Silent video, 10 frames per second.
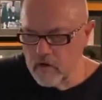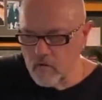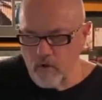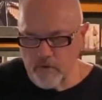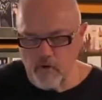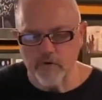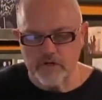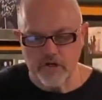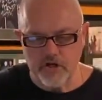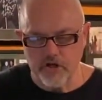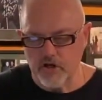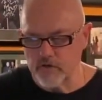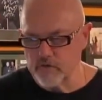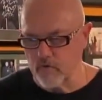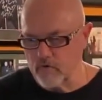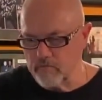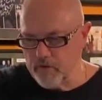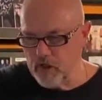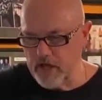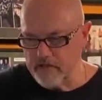What we're going to do is we're going to
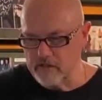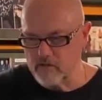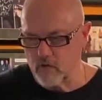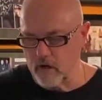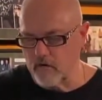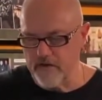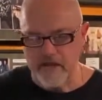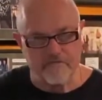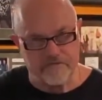play this 12/8